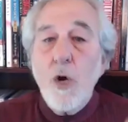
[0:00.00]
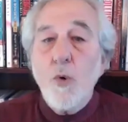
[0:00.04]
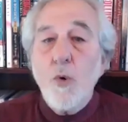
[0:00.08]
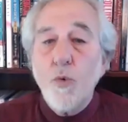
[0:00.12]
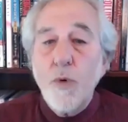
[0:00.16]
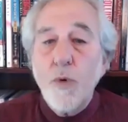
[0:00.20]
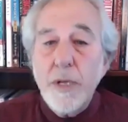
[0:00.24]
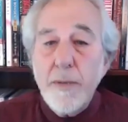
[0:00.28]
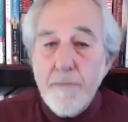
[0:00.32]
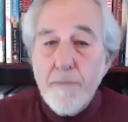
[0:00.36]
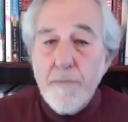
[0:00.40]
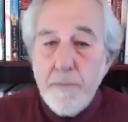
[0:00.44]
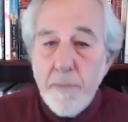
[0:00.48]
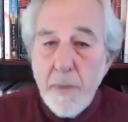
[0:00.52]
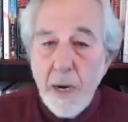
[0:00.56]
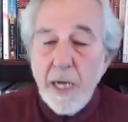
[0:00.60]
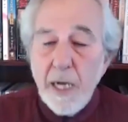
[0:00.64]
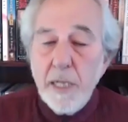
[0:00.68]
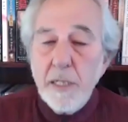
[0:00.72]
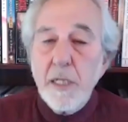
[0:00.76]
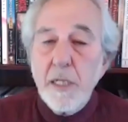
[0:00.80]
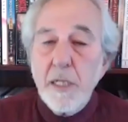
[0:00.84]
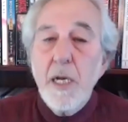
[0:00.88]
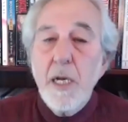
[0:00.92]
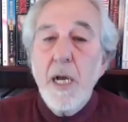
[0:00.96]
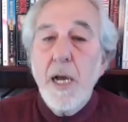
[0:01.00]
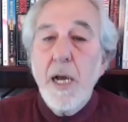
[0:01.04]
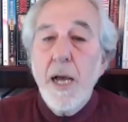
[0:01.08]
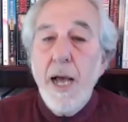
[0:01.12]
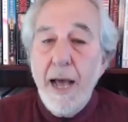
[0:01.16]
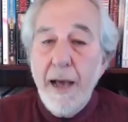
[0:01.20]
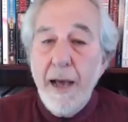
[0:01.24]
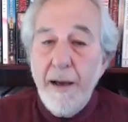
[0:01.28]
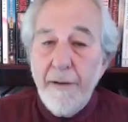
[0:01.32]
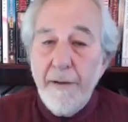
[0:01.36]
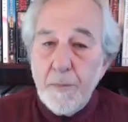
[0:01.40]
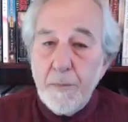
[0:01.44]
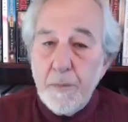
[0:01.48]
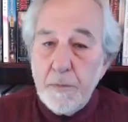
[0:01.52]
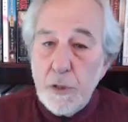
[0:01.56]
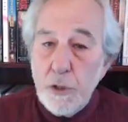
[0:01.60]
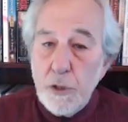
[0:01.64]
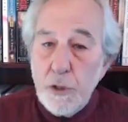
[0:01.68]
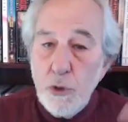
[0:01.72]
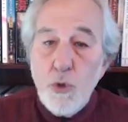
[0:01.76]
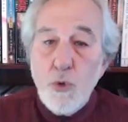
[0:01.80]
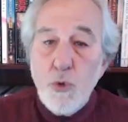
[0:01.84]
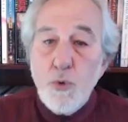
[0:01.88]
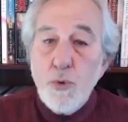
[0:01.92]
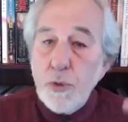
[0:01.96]
We must have
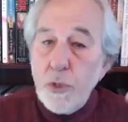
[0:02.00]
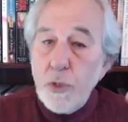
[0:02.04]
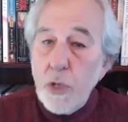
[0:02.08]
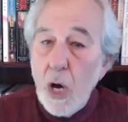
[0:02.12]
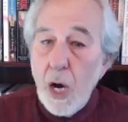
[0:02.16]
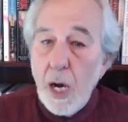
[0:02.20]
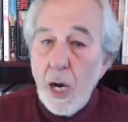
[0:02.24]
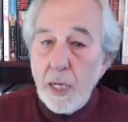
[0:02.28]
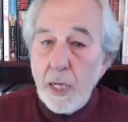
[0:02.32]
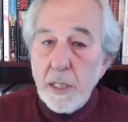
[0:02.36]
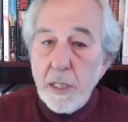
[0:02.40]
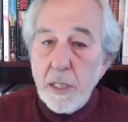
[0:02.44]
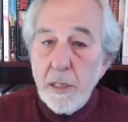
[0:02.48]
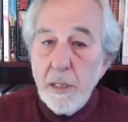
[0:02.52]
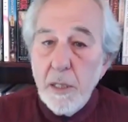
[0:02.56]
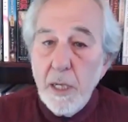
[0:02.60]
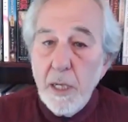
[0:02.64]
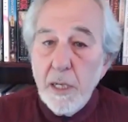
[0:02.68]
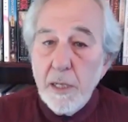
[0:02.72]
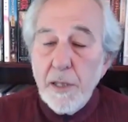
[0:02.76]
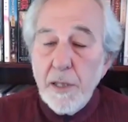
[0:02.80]
new thoughts.